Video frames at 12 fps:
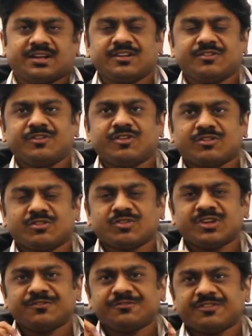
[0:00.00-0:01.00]
And if
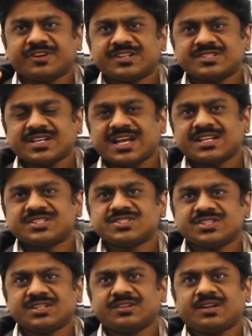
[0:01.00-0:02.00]
you are looking for a
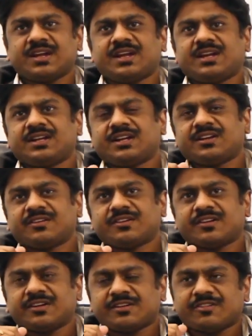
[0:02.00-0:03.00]
challenging
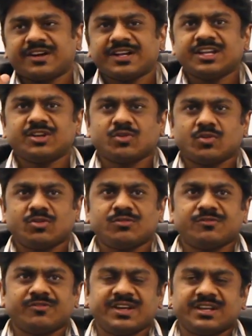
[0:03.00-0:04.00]
and ready
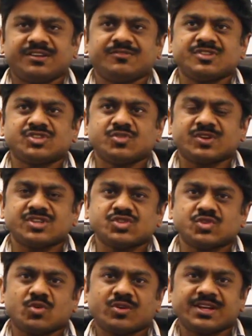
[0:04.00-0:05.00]
role wherein which
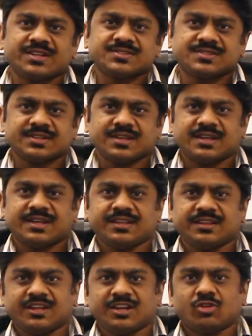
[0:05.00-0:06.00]
you can showcase
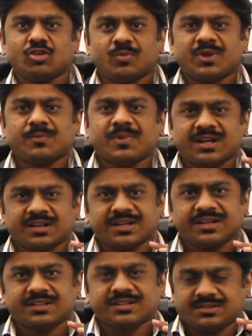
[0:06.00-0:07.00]
in the global
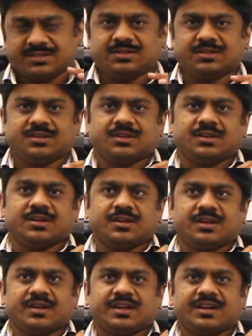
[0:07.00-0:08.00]
market
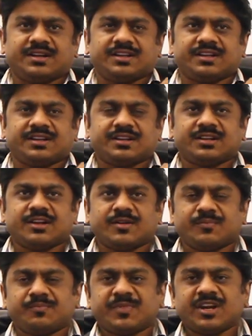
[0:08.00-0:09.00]
and
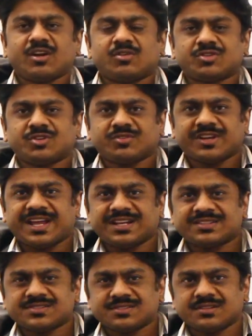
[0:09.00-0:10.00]
bring out
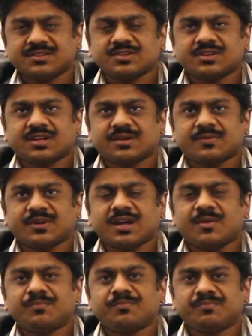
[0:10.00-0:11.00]
your talents,
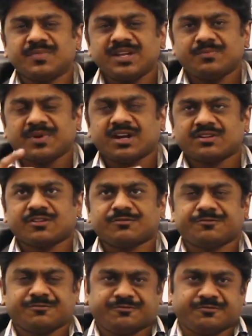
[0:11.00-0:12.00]
come be
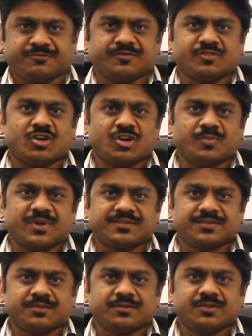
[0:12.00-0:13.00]
part of
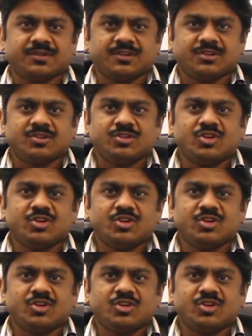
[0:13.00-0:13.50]
ONPASSIVE.